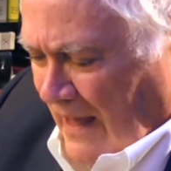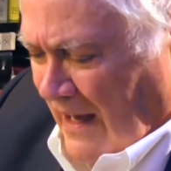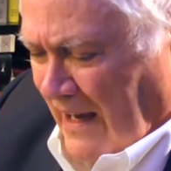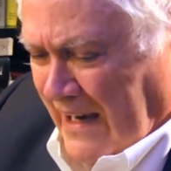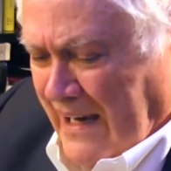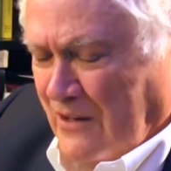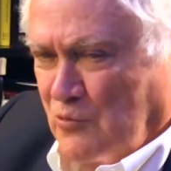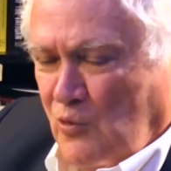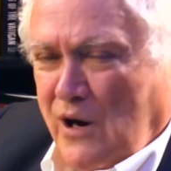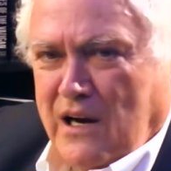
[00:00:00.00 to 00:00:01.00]
uh, he had
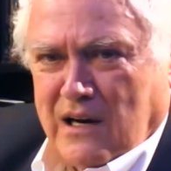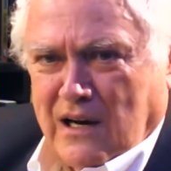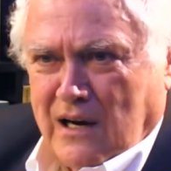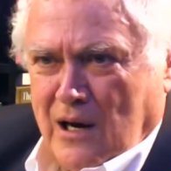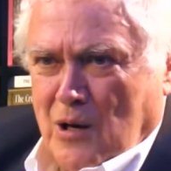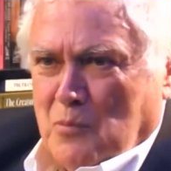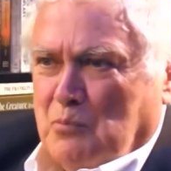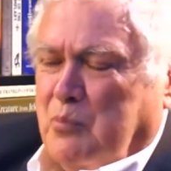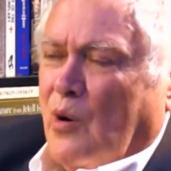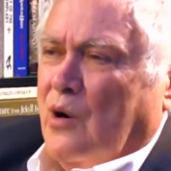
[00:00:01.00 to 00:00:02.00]
written
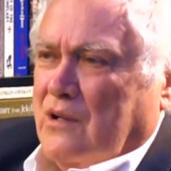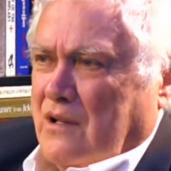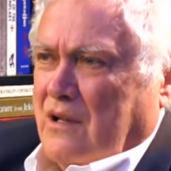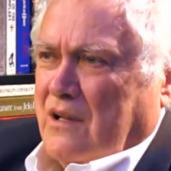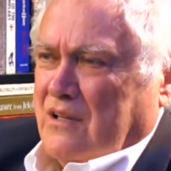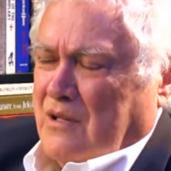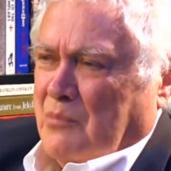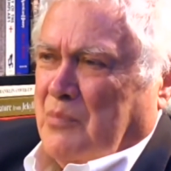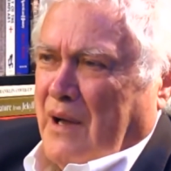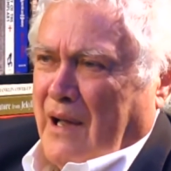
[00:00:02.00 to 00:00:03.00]
book
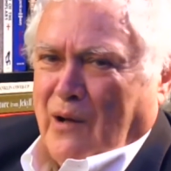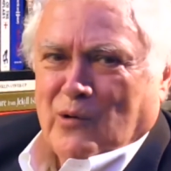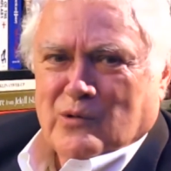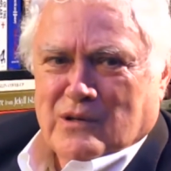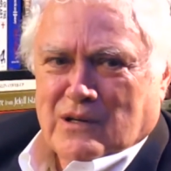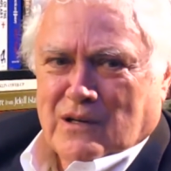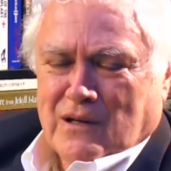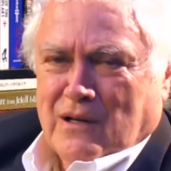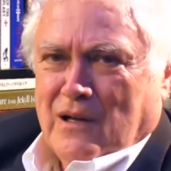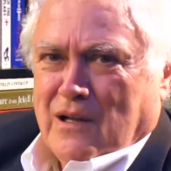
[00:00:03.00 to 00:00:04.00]
about
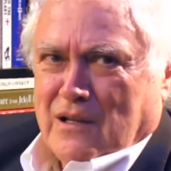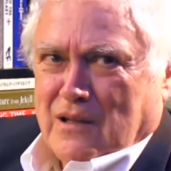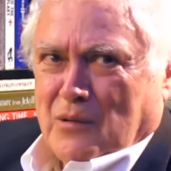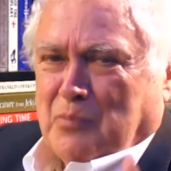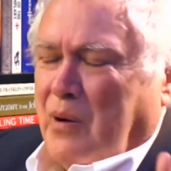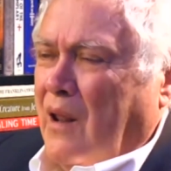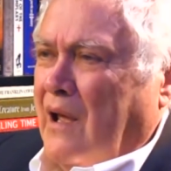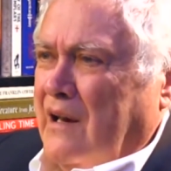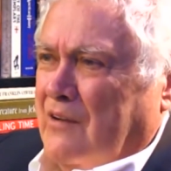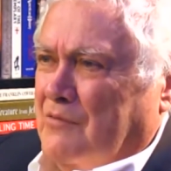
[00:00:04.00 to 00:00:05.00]
uh, the
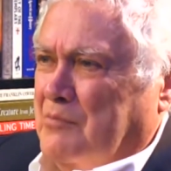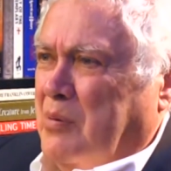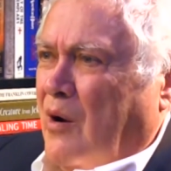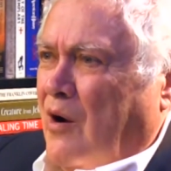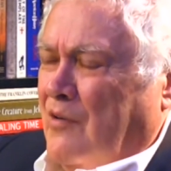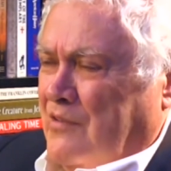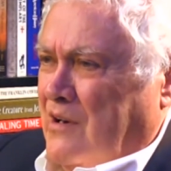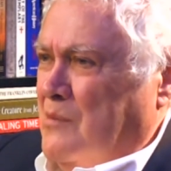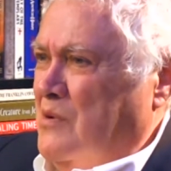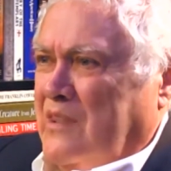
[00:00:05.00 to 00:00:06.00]
plight of
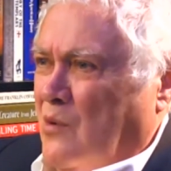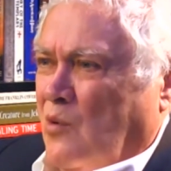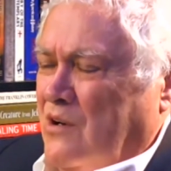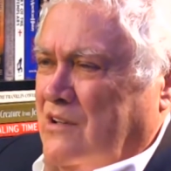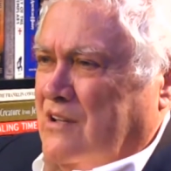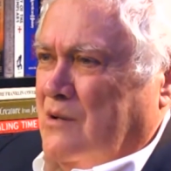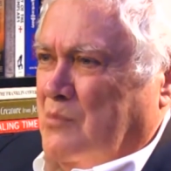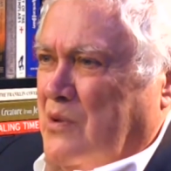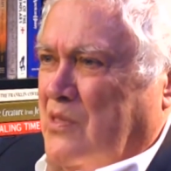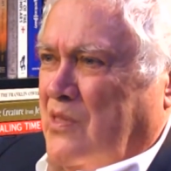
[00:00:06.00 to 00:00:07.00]
poverty, but they weren't
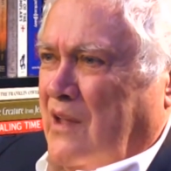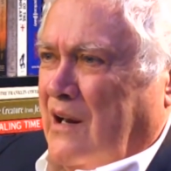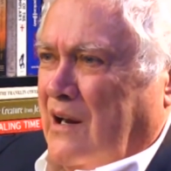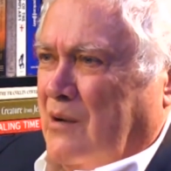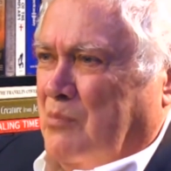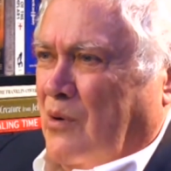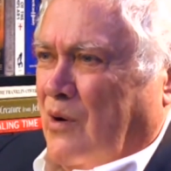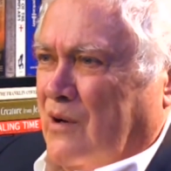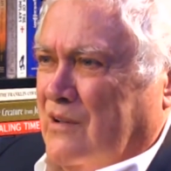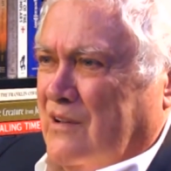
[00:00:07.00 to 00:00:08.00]
sympathetic
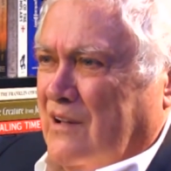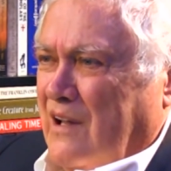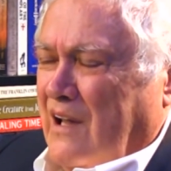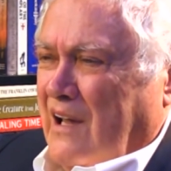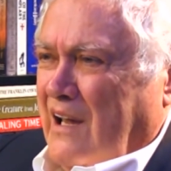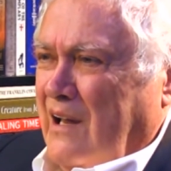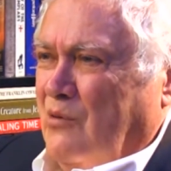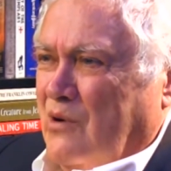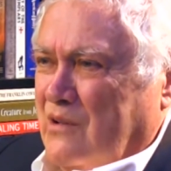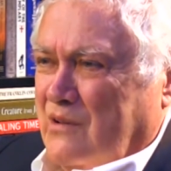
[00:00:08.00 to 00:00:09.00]
books. He
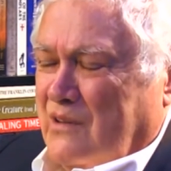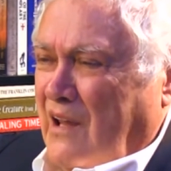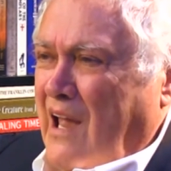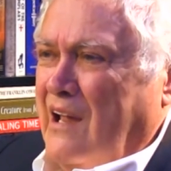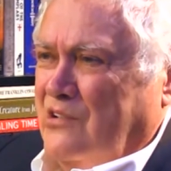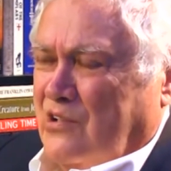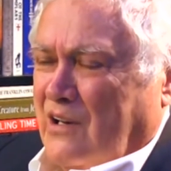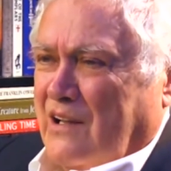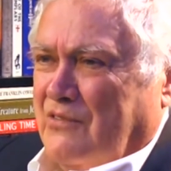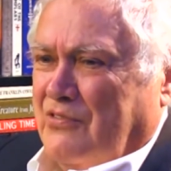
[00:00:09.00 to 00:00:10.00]
was
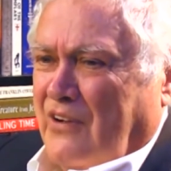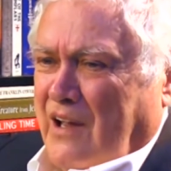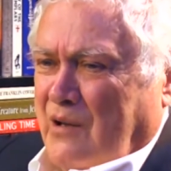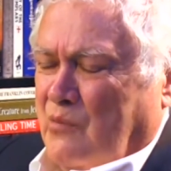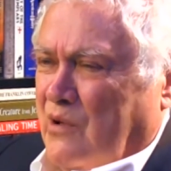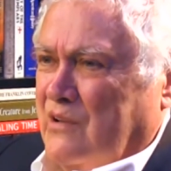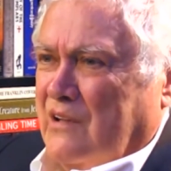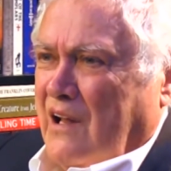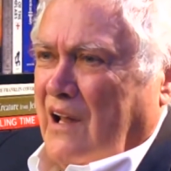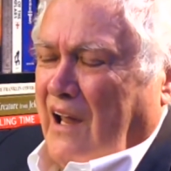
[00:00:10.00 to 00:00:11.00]
nationally famous,
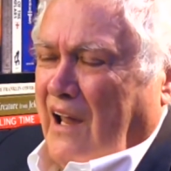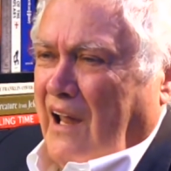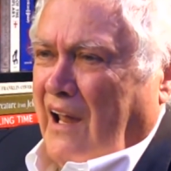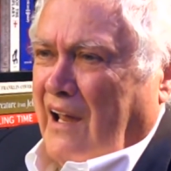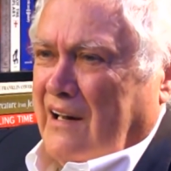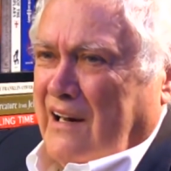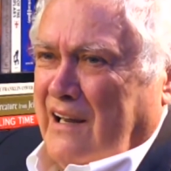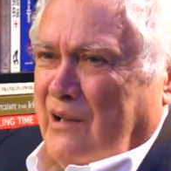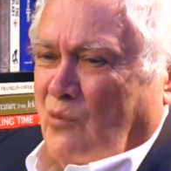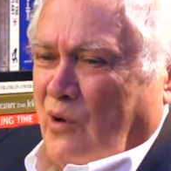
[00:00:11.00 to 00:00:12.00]
and
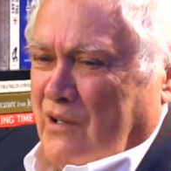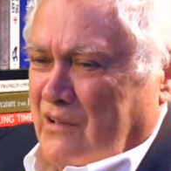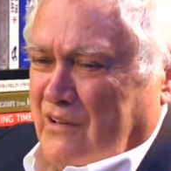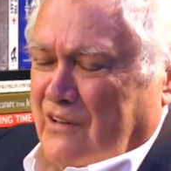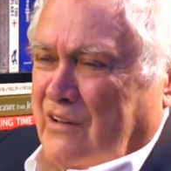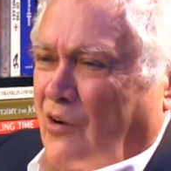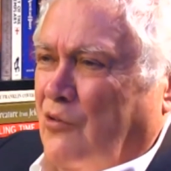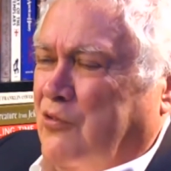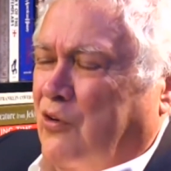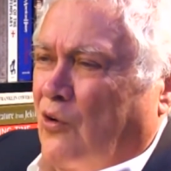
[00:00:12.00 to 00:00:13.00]
he was so
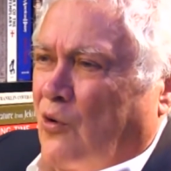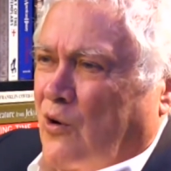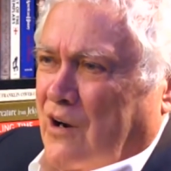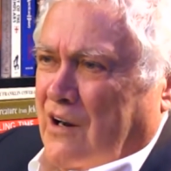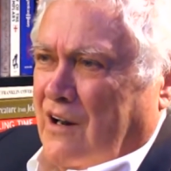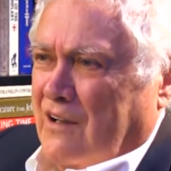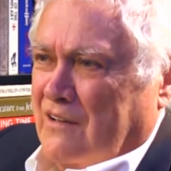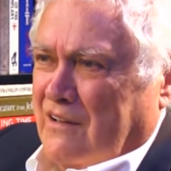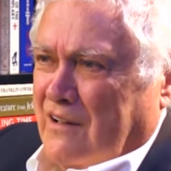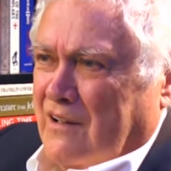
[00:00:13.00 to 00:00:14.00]
florid
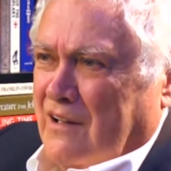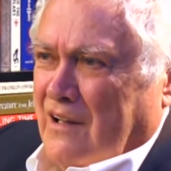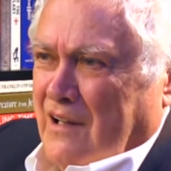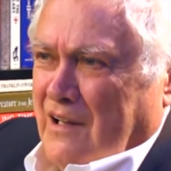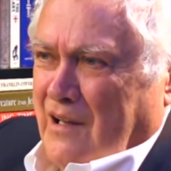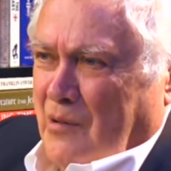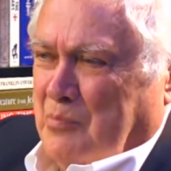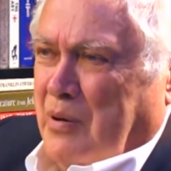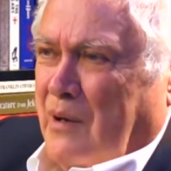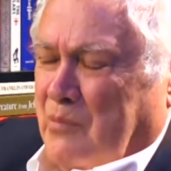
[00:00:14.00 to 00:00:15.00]
as a, a
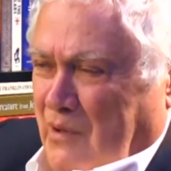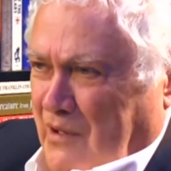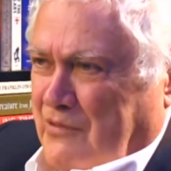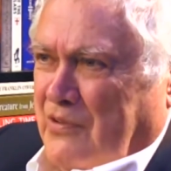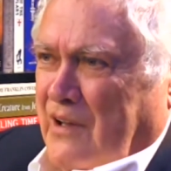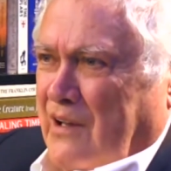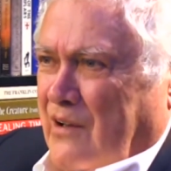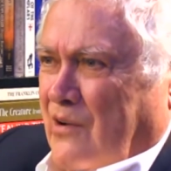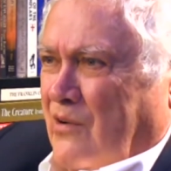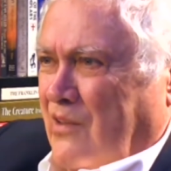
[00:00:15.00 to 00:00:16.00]
public
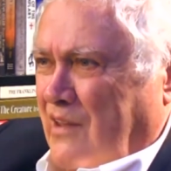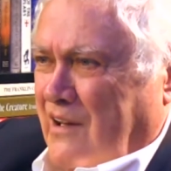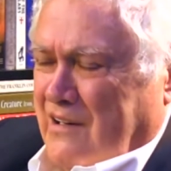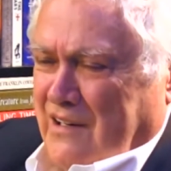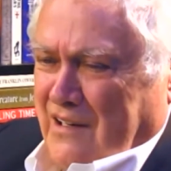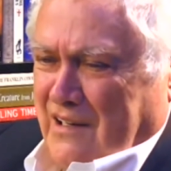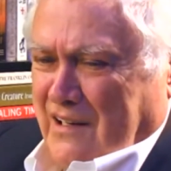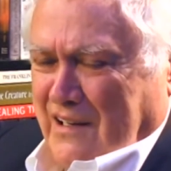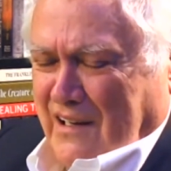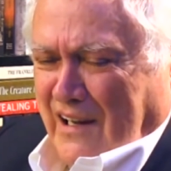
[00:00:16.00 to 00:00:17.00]
figure
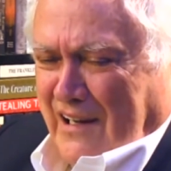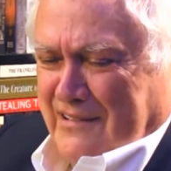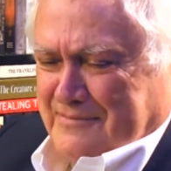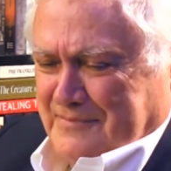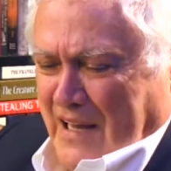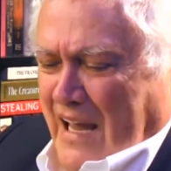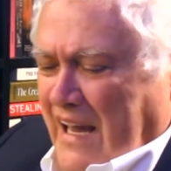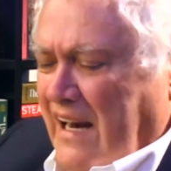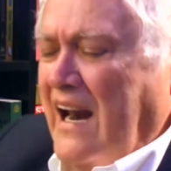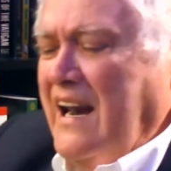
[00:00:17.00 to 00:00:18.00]
that, uh,
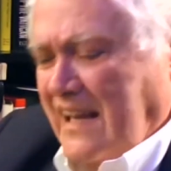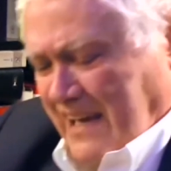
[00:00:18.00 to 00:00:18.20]
in any